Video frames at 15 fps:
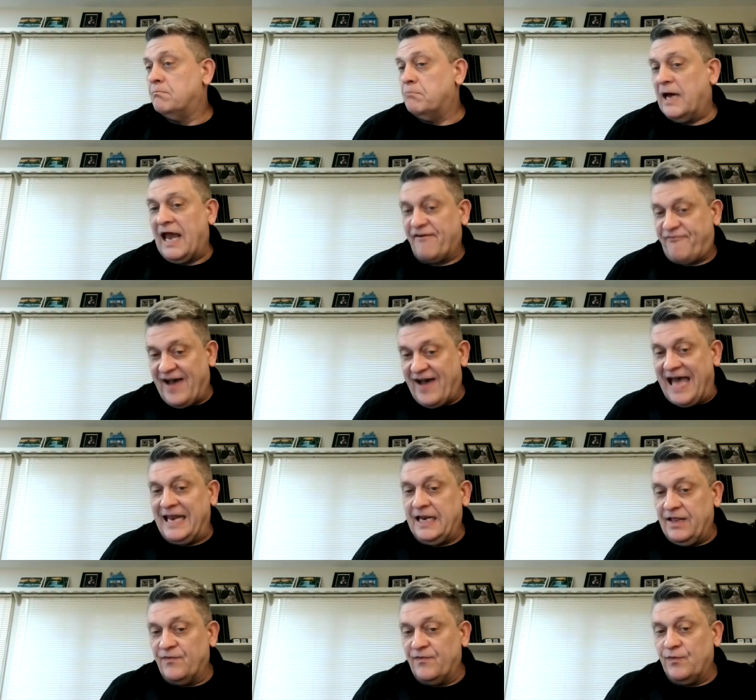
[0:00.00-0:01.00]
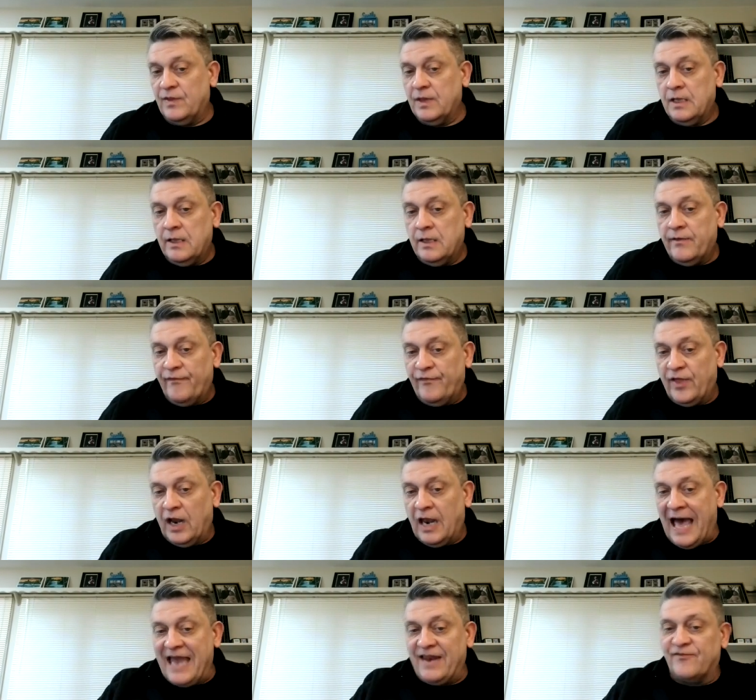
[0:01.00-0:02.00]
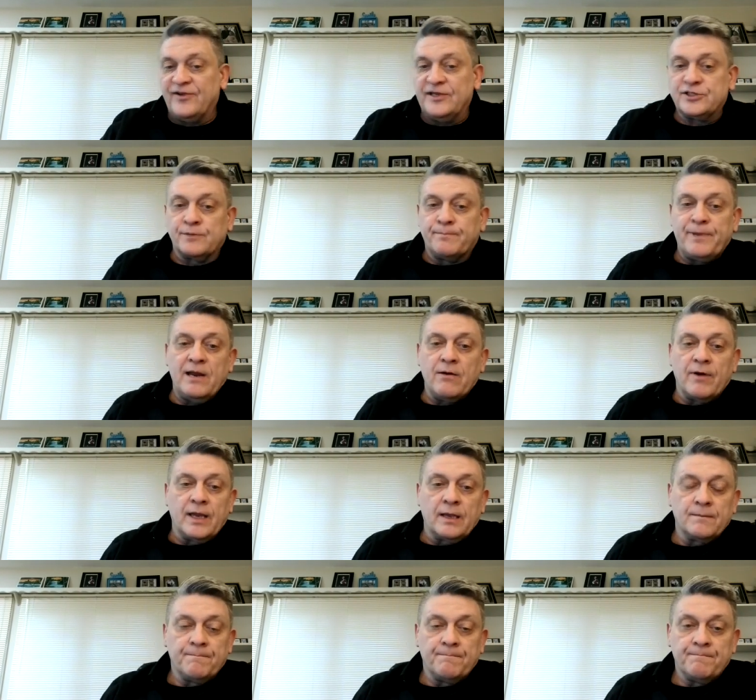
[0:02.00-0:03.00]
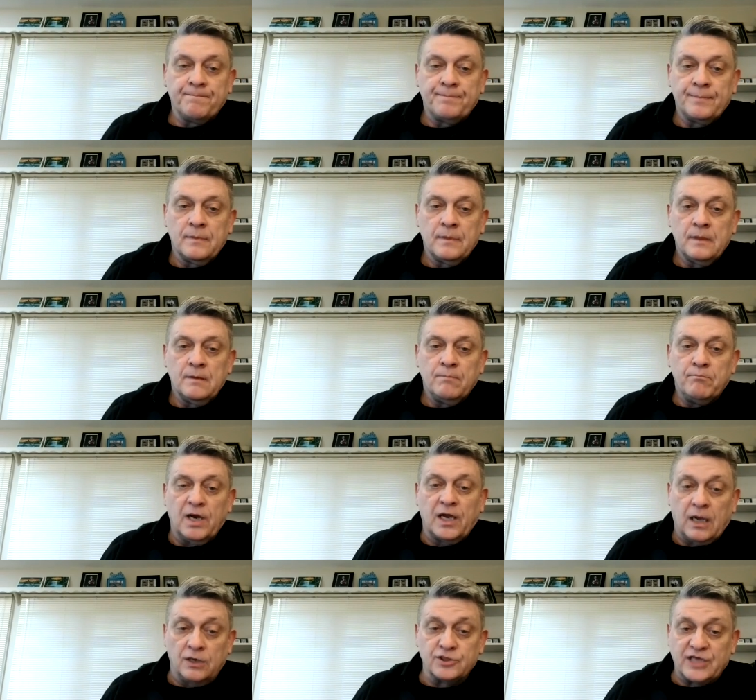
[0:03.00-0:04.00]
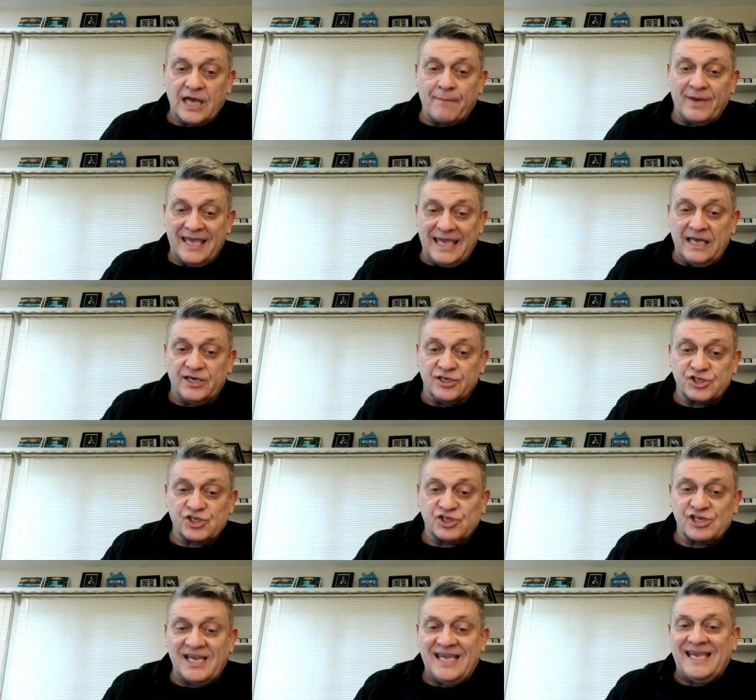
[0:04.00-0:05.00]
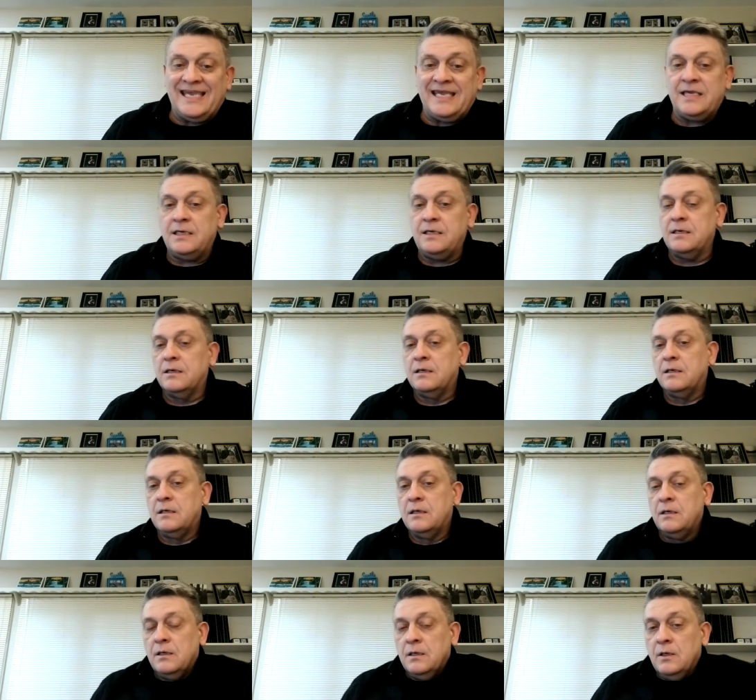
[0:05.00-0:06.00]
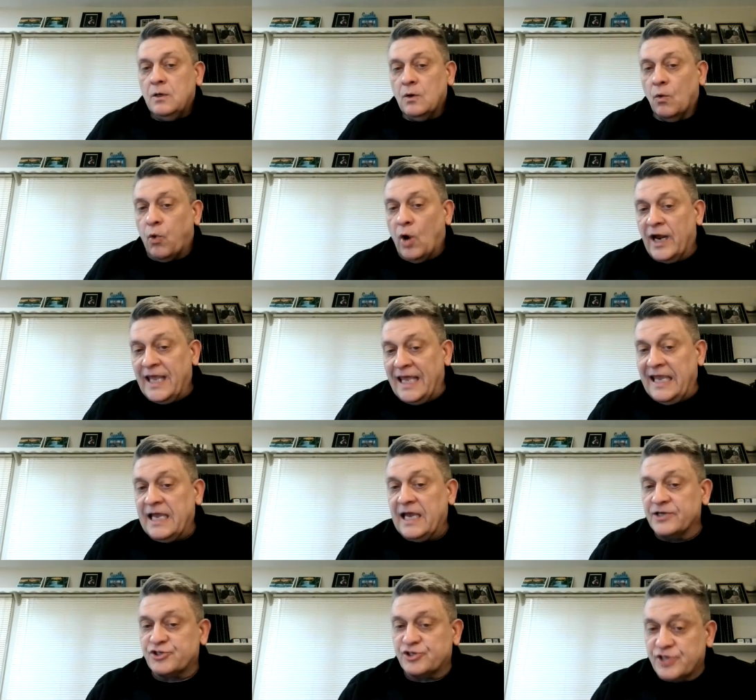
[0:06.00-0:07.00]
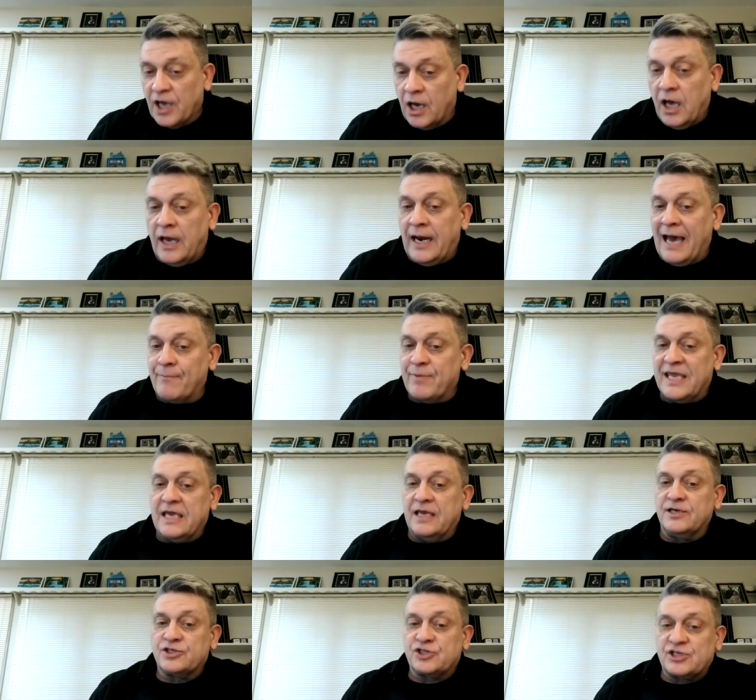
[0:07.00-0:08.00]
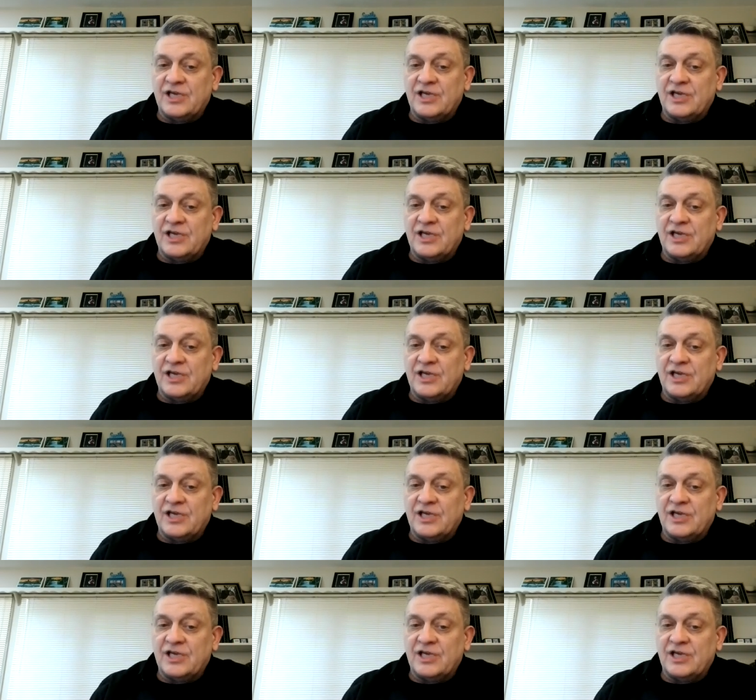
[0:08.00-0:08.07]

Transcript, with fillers: but I find it in the light of his appearing. Because I begin to see what he has done. I begin to